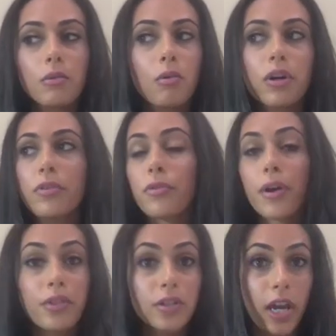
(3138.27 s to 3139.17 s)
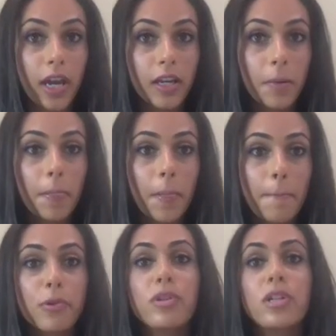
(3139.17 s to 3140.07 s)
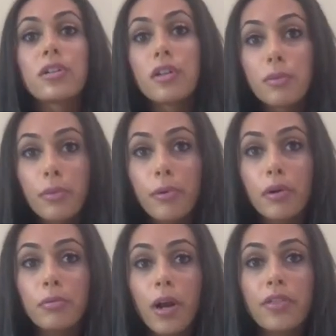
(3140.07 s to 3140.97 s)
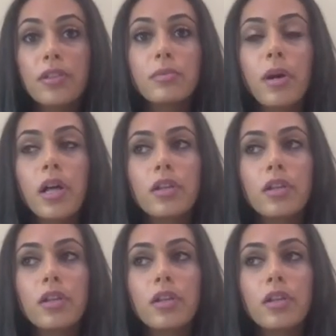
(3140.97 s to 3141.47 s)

Or throughout the day, you can cook with bone broth as well.